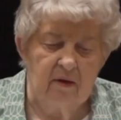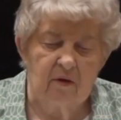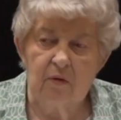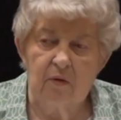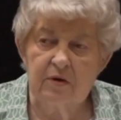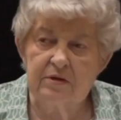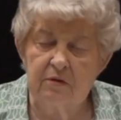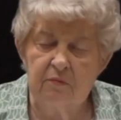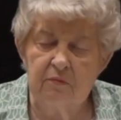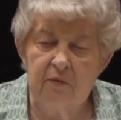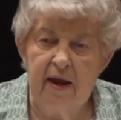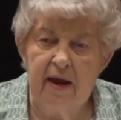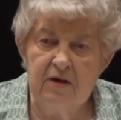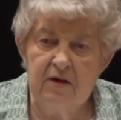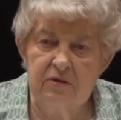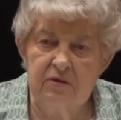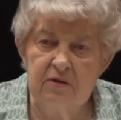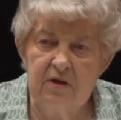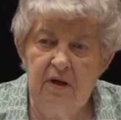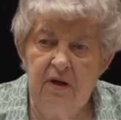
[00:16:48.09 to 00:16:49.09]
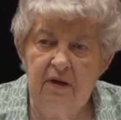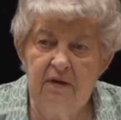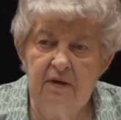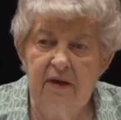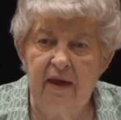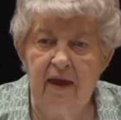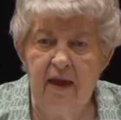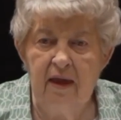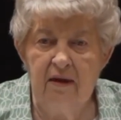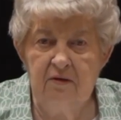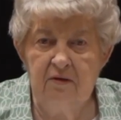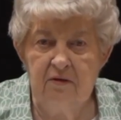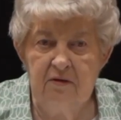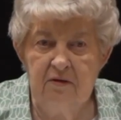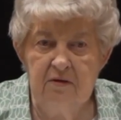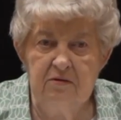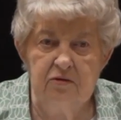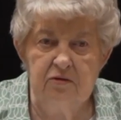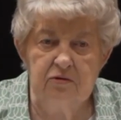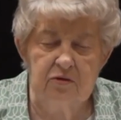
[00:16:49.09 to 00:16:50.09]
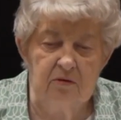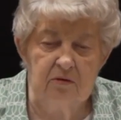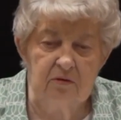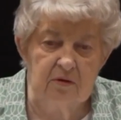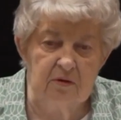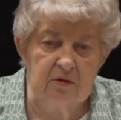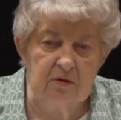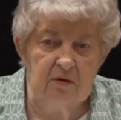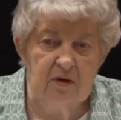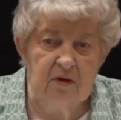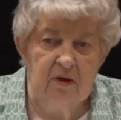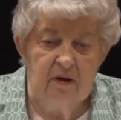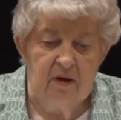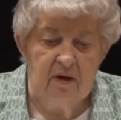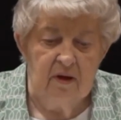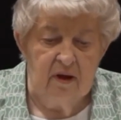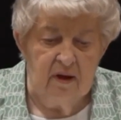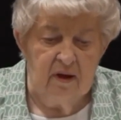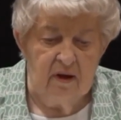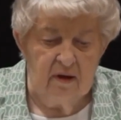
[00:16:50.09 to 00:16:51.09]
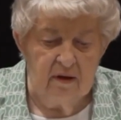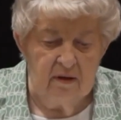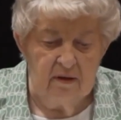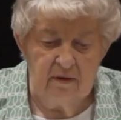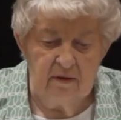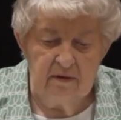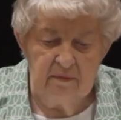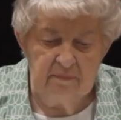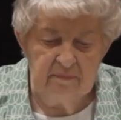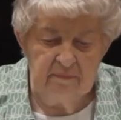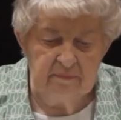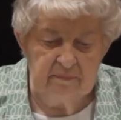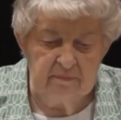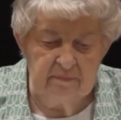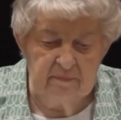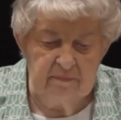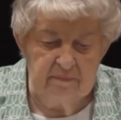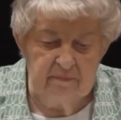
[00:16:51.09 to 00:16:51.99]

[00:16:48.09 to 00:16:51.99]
Of course, the rationing, canned goods, sugar, um,